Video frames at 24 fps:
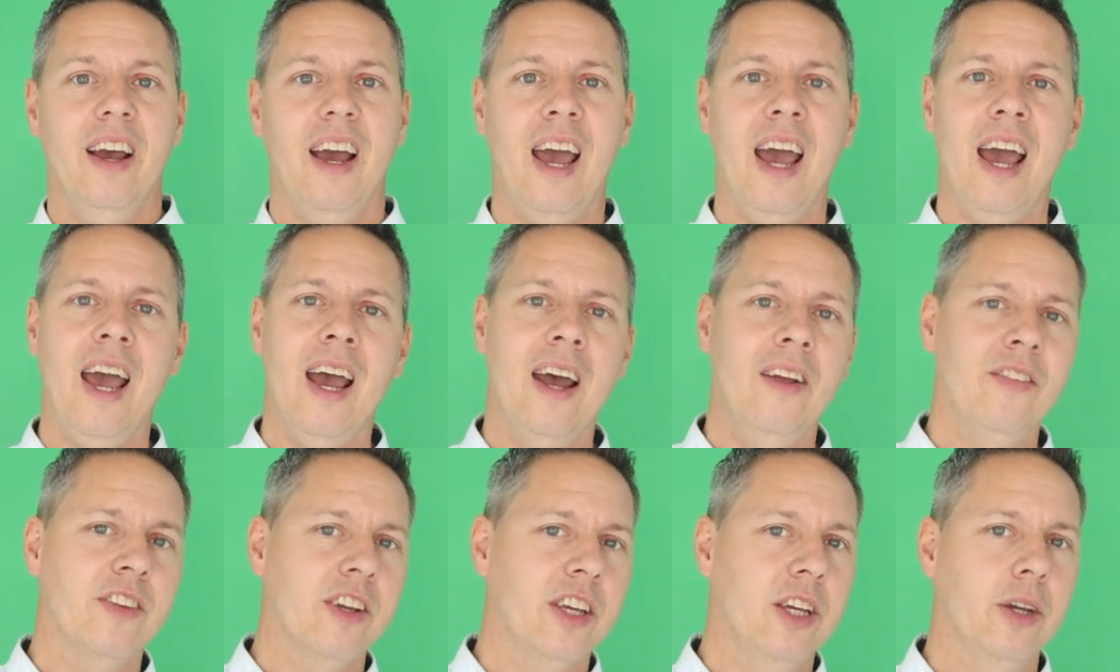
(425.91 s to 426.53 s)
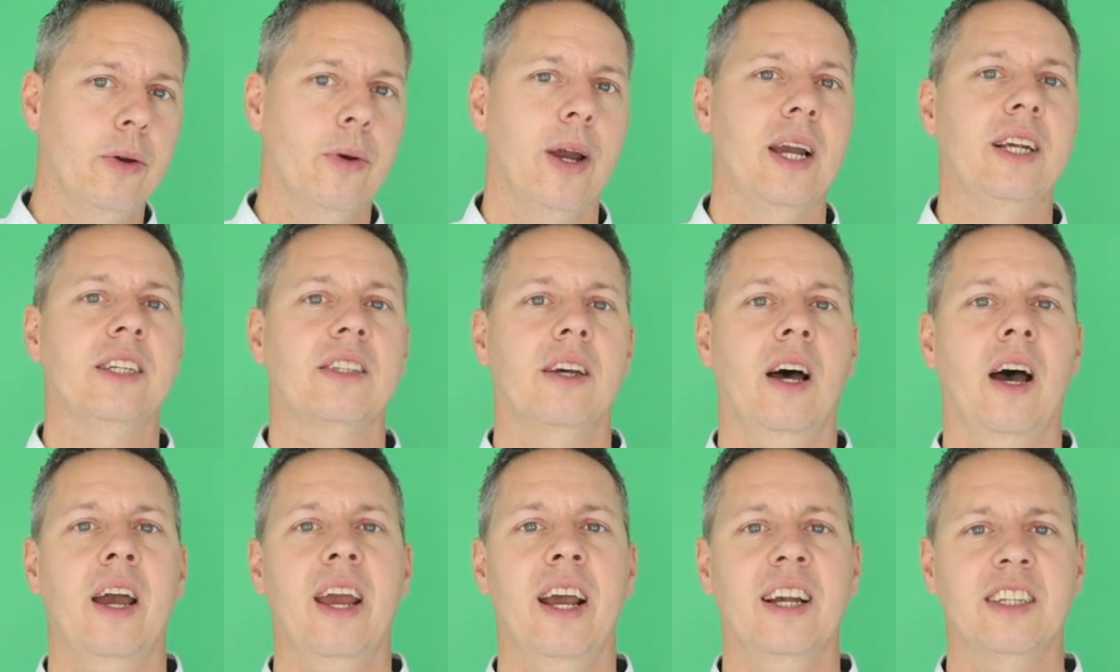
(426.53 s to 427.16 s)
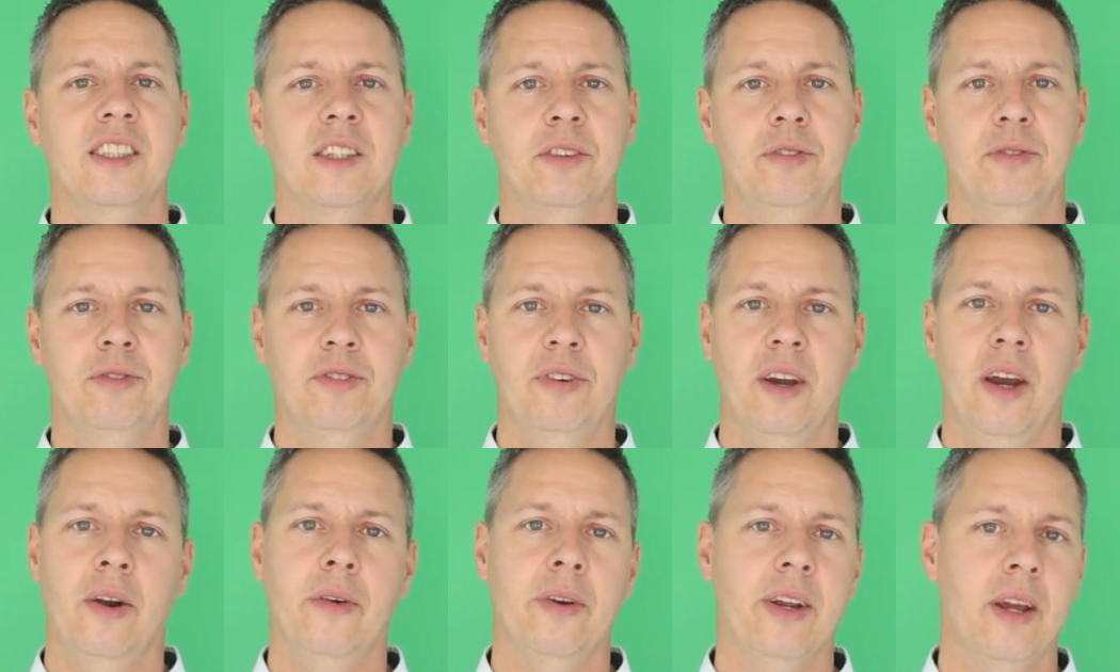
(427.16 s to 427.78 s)
And the QHY has a
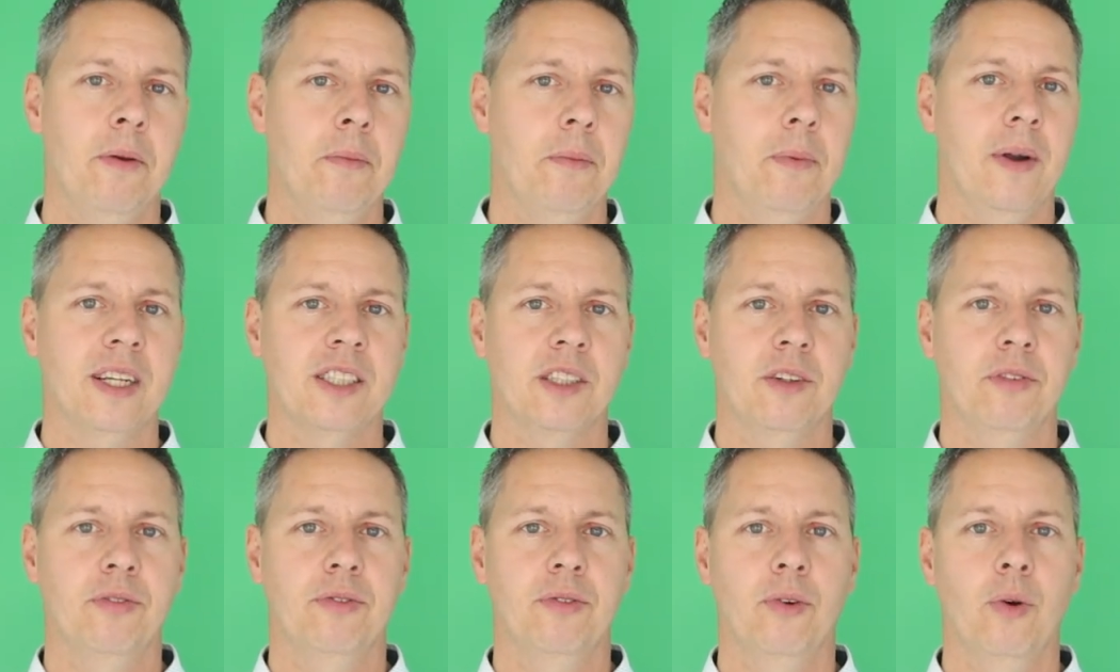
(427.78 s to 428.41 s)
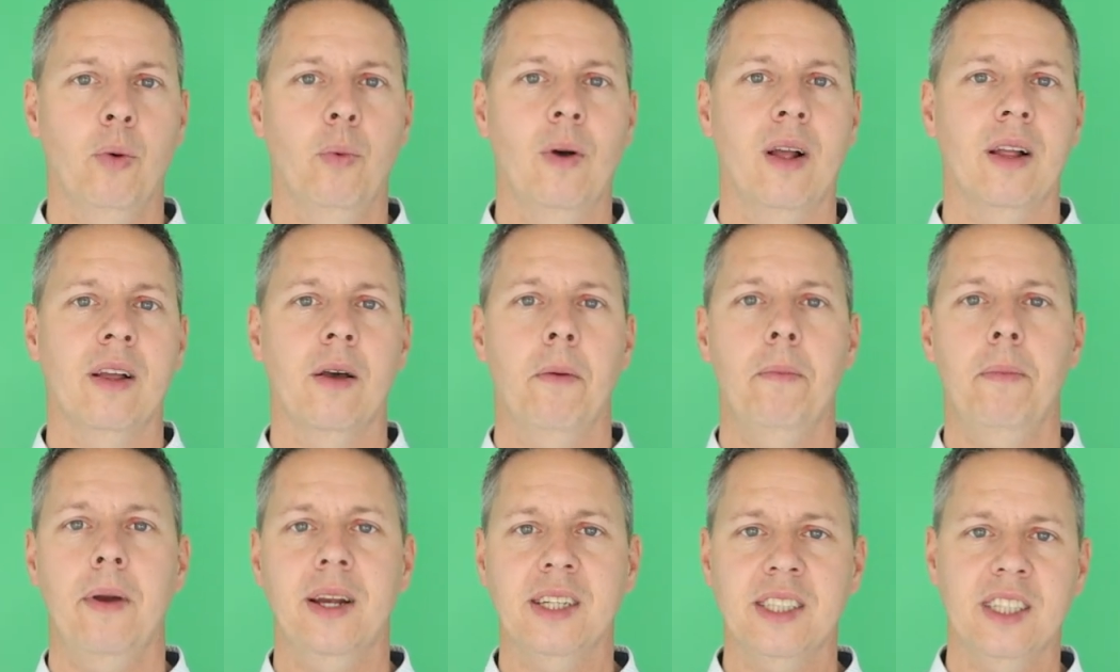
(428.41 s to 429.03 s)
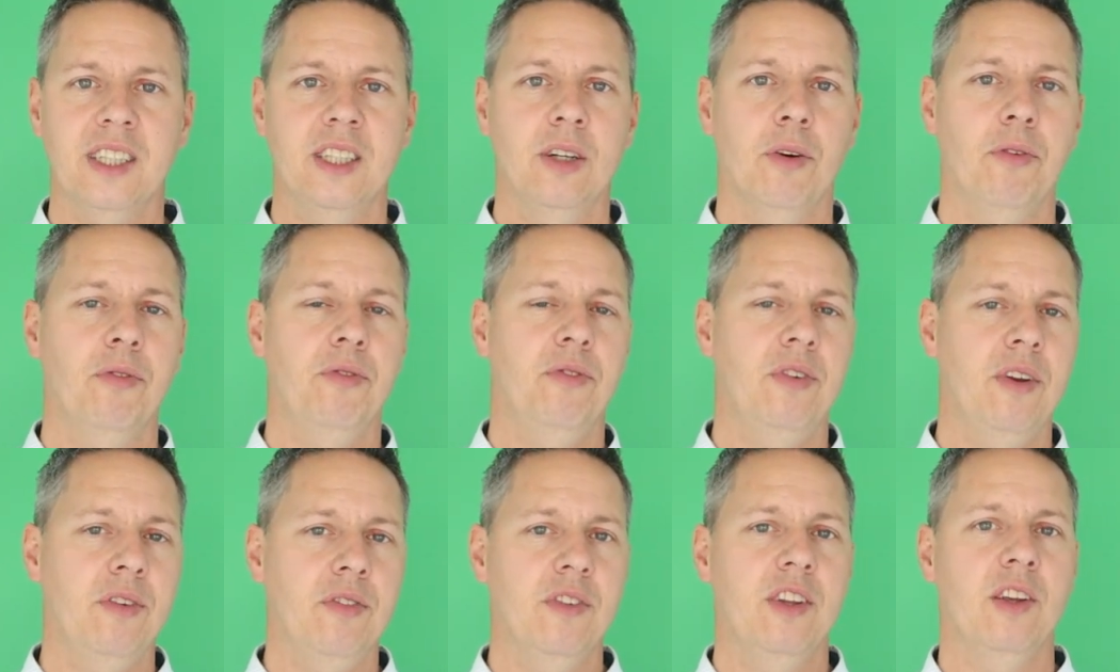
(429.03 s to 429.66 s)
very impressive full well capacity of
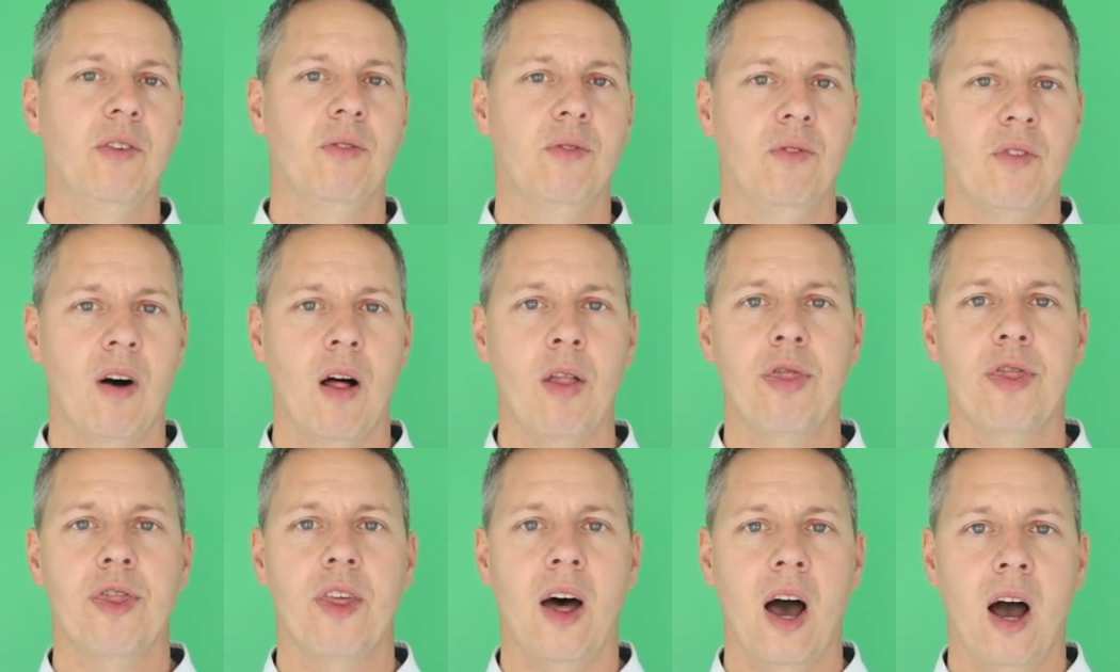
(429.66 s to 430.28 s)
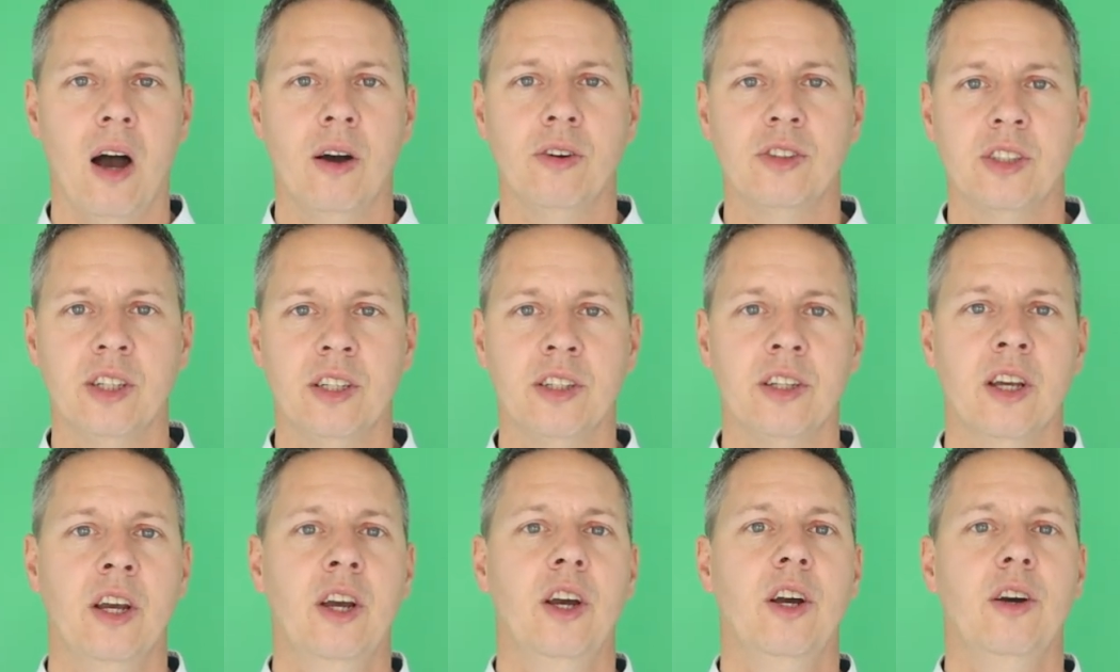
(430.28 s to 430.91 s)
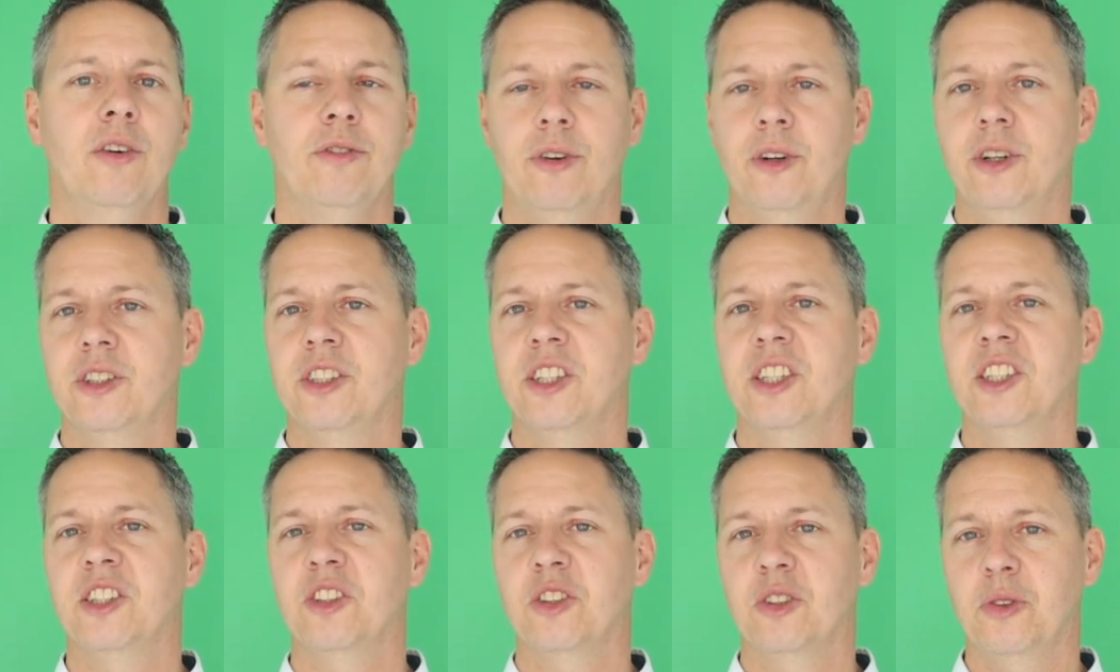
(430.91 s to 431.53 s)
51,000
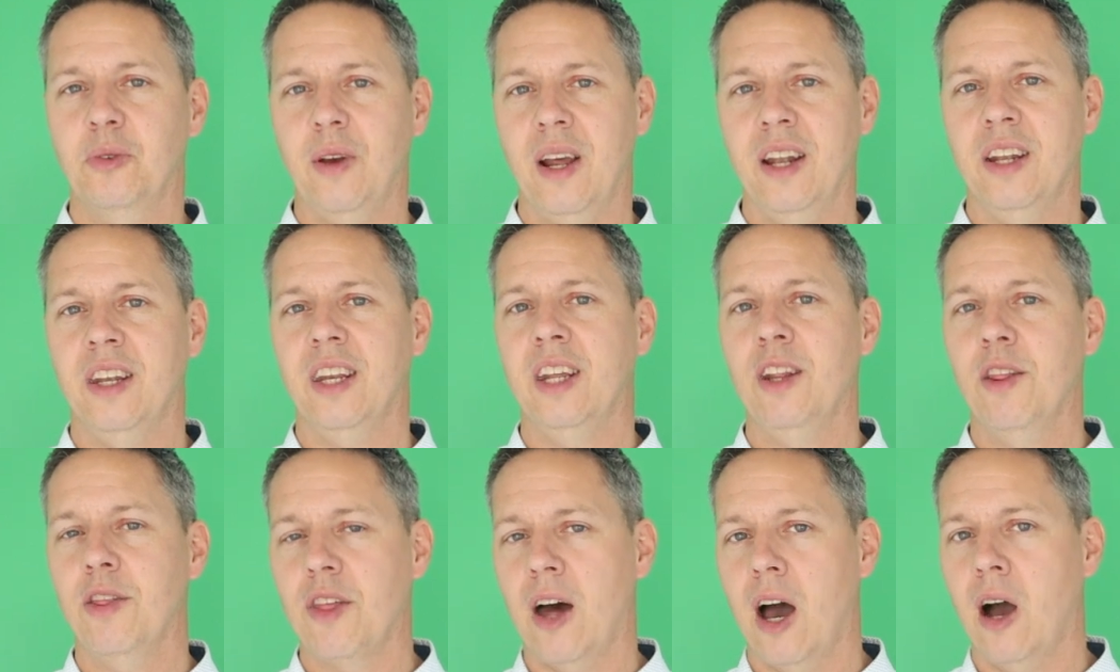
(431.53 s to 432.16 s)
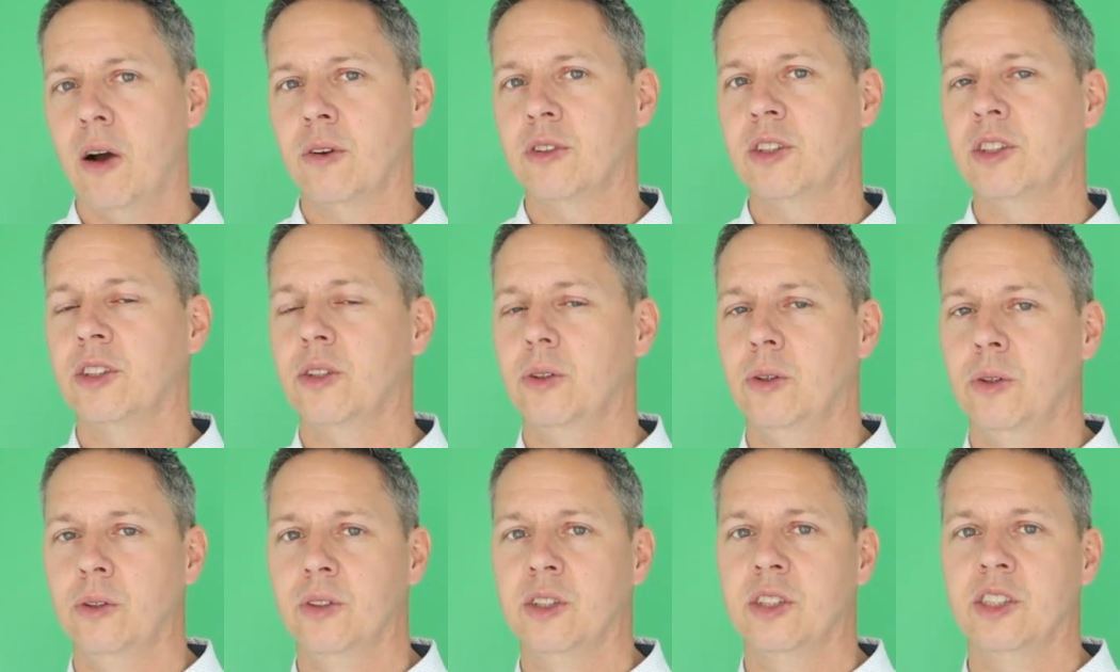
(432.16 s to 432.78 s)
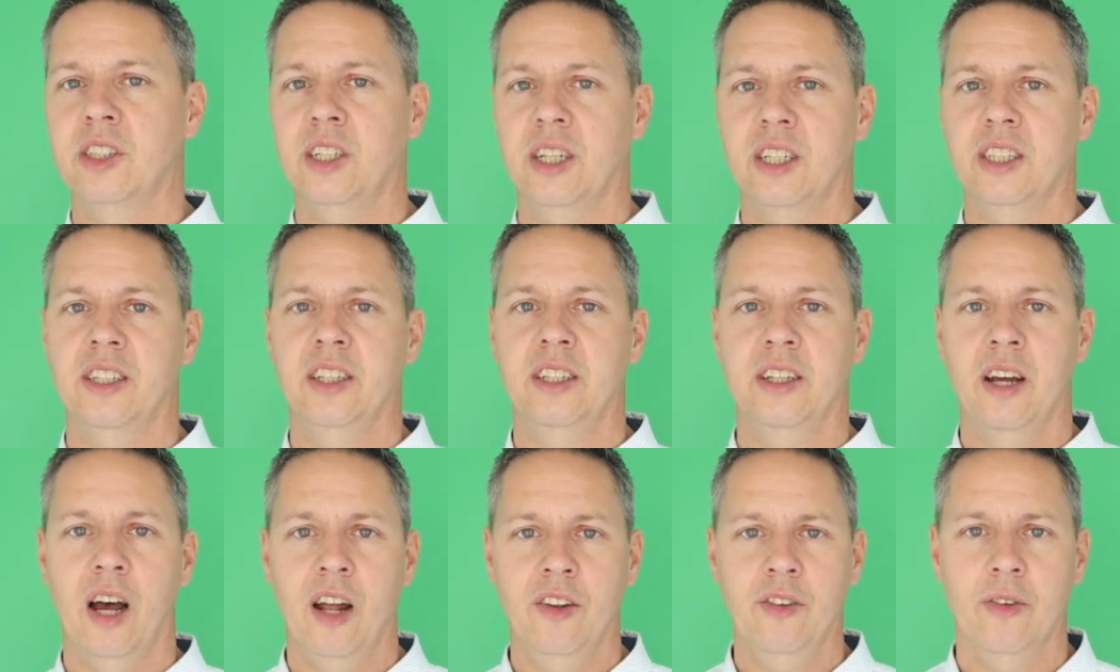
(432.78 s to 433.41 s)
versus 20,000 on the
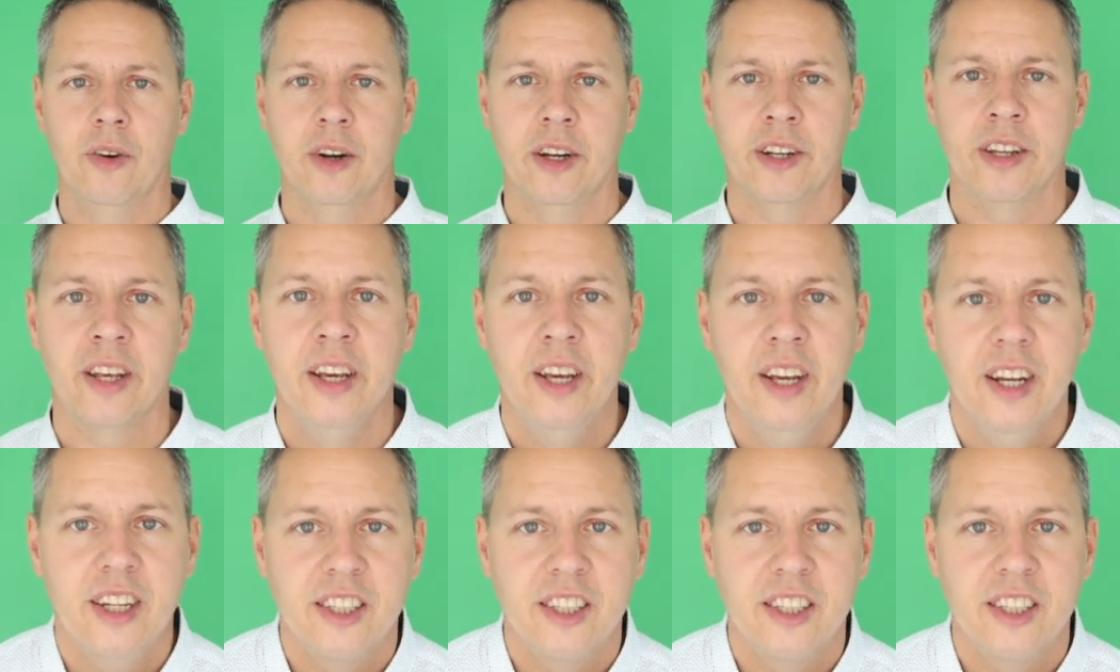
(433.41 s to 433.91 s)
1600.